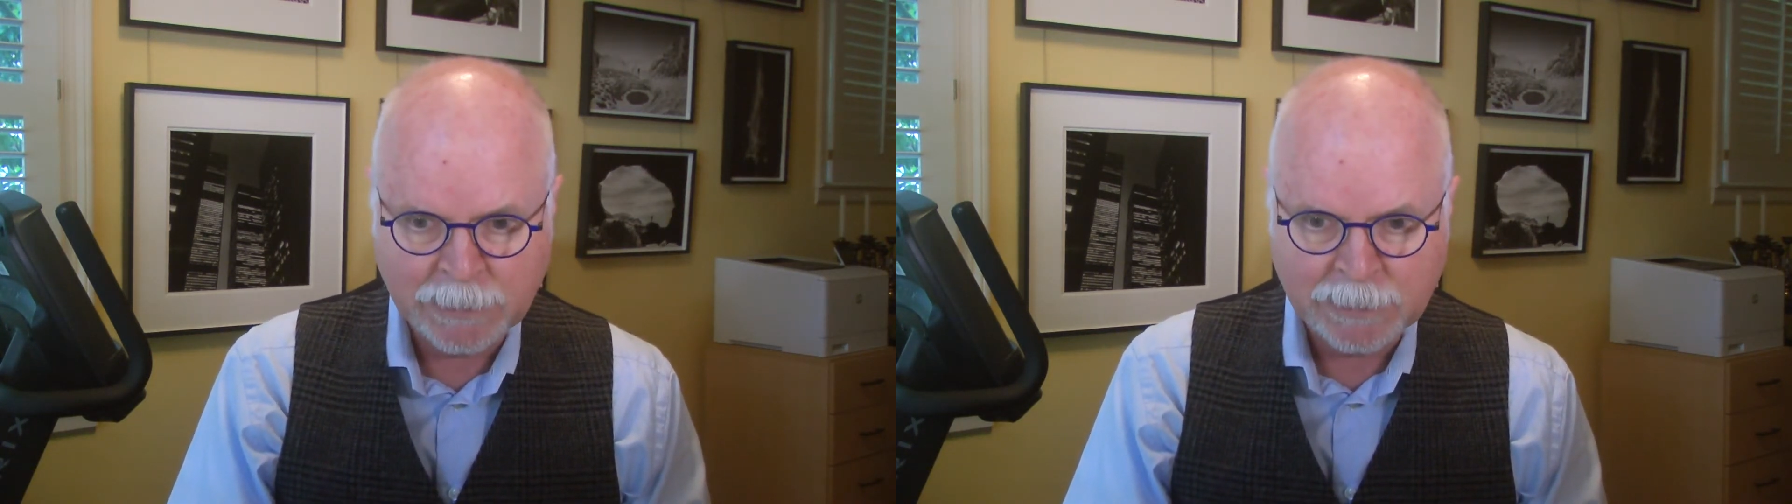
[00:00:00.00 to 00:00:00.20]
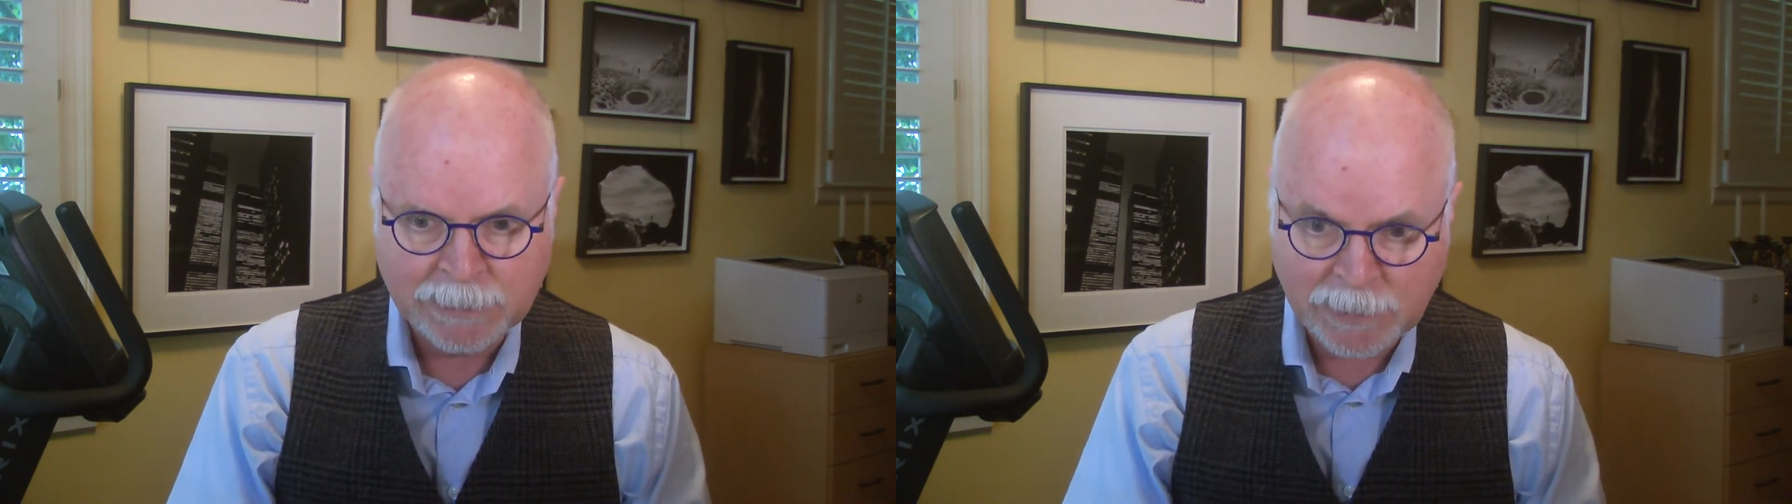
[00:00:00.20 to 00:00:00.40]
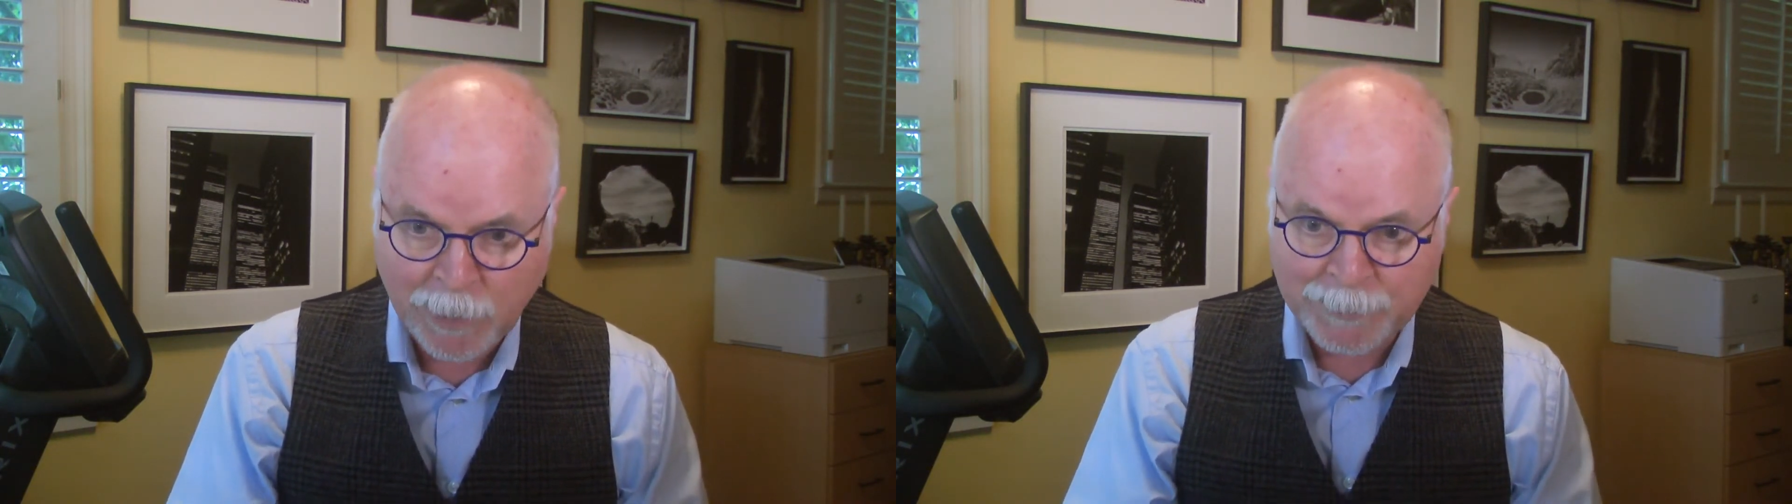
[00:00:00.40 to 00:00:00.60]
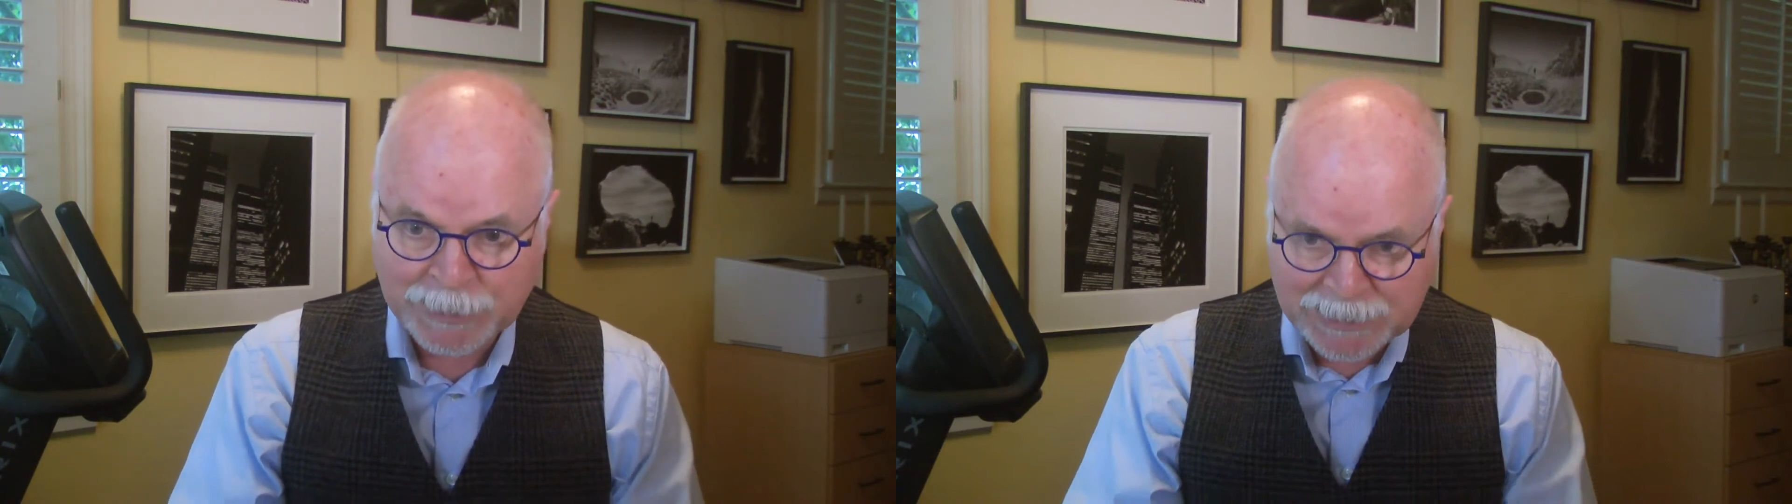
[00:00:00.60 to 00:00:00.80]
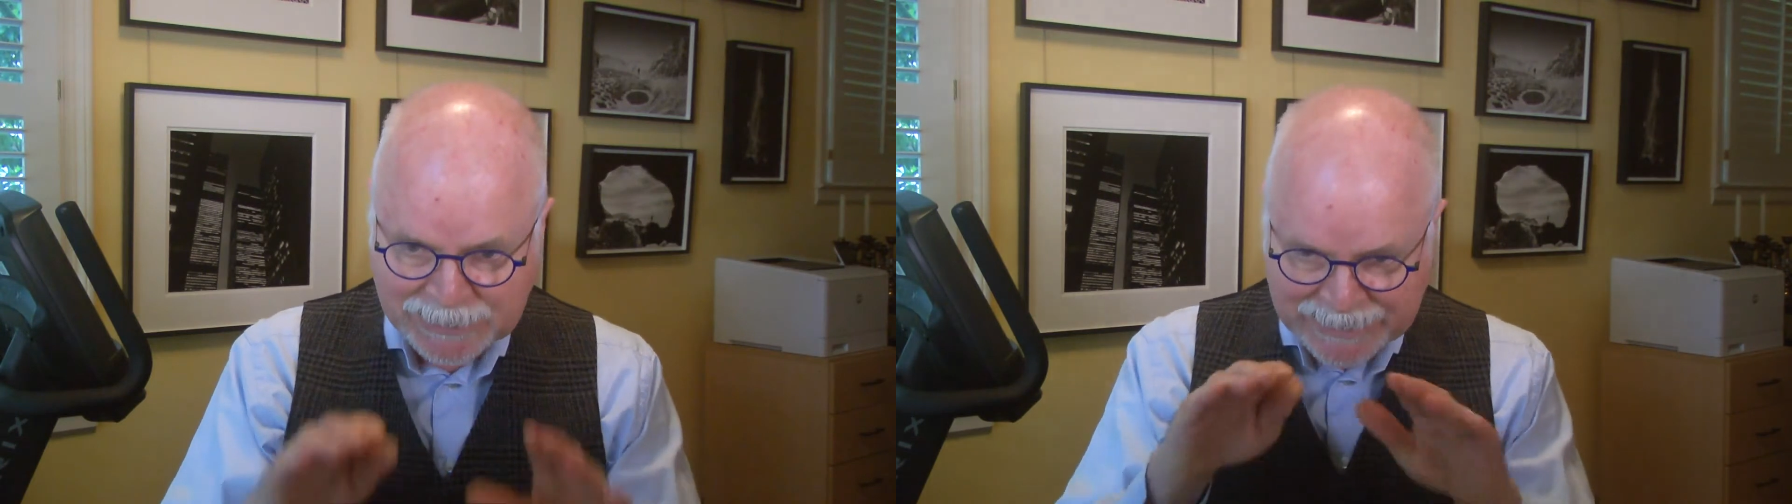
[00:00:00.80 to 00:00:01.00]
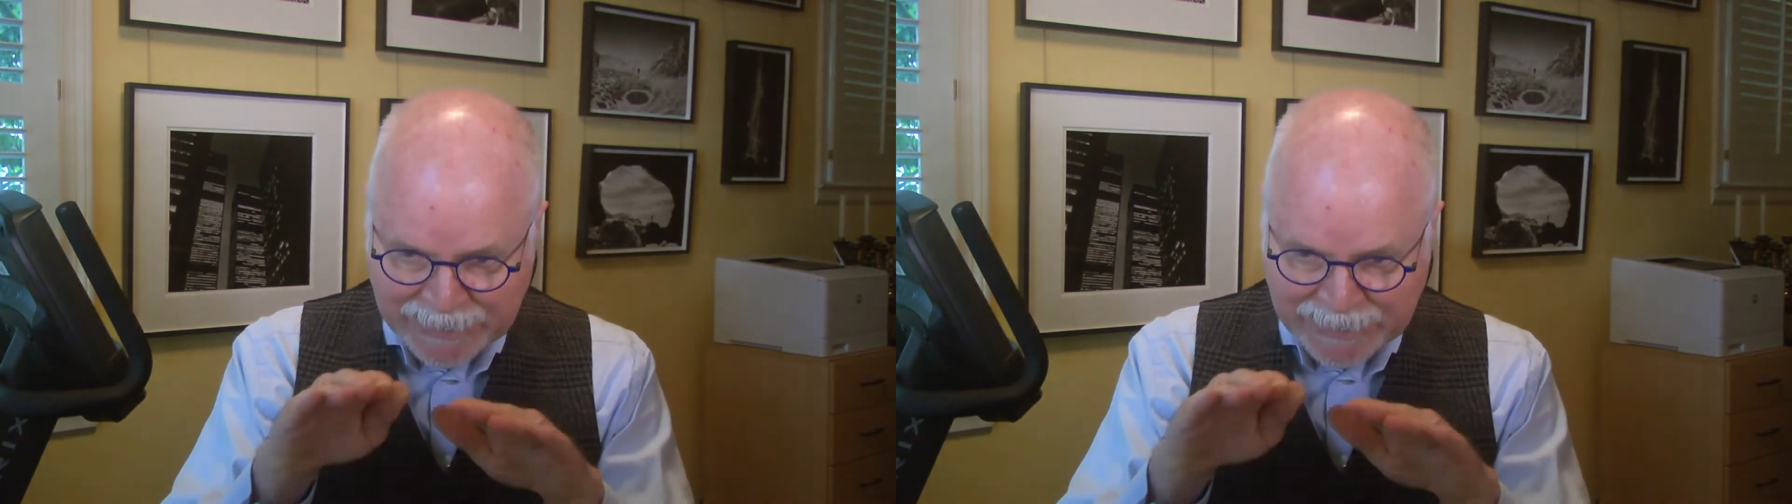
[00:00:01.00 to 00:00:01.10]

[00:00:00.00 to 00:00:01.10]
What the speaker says: So, I mean, just think